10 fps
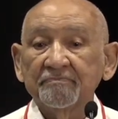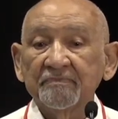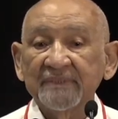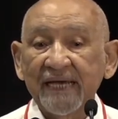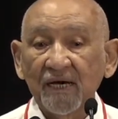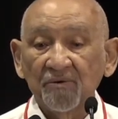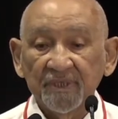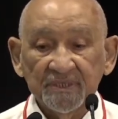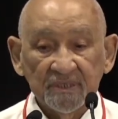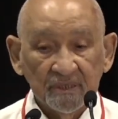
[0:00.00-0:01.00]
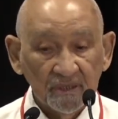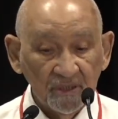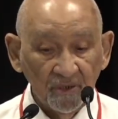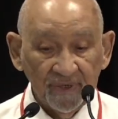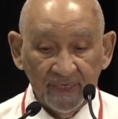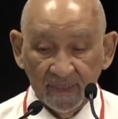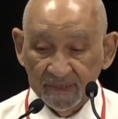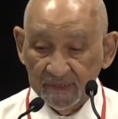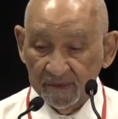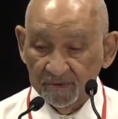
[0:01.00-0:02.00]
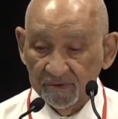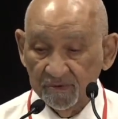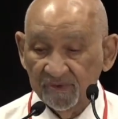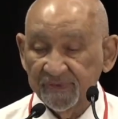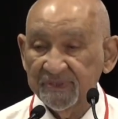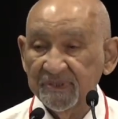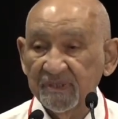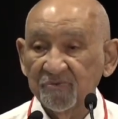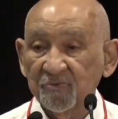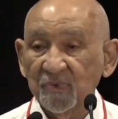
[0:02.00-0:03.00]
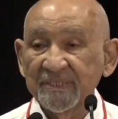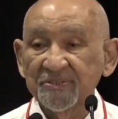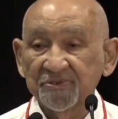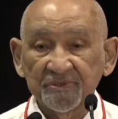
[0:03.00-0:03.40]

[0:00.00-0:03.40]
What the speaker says: Now it's a co-ed, it's a University of Windsor,